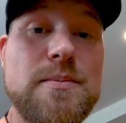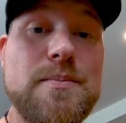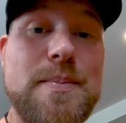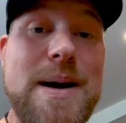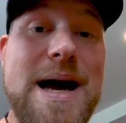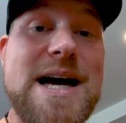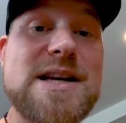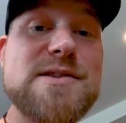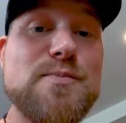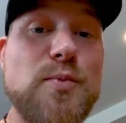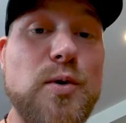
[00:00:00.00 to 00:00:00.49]

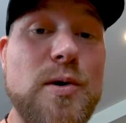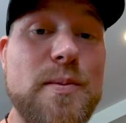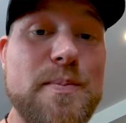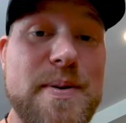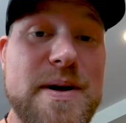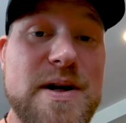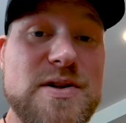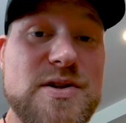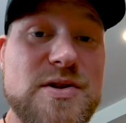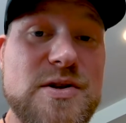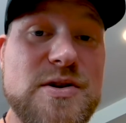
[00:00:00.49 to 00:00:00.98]
passport
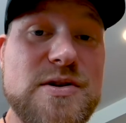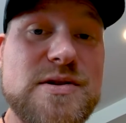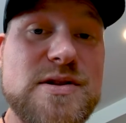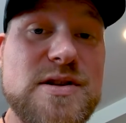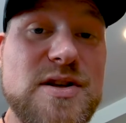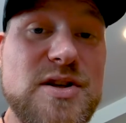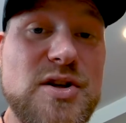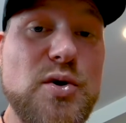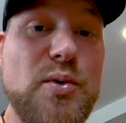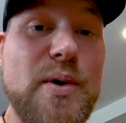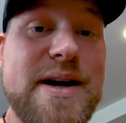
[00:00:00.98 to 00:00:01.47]

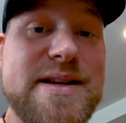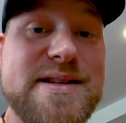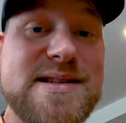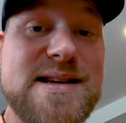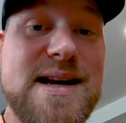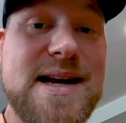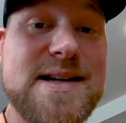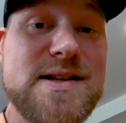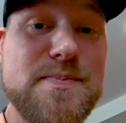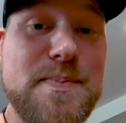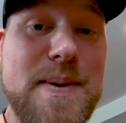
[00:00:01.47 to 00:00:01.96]
pictures, US
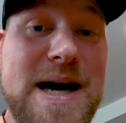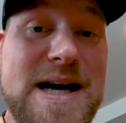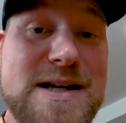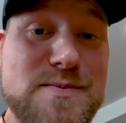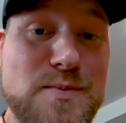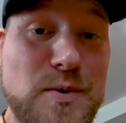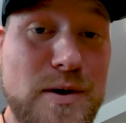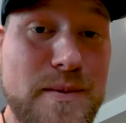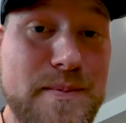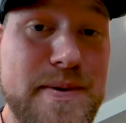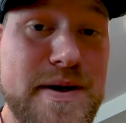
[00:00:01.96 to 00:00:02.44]
size
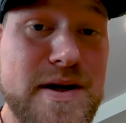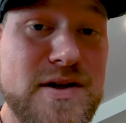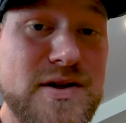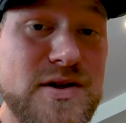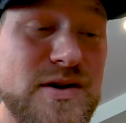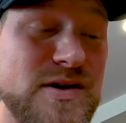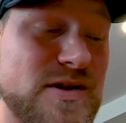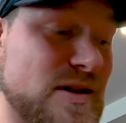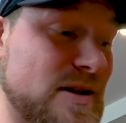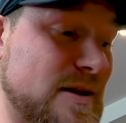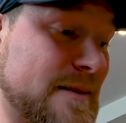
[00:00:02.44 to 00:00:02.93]
passport
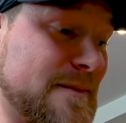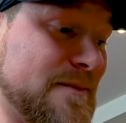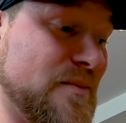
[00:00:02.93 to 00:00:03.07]
pictures,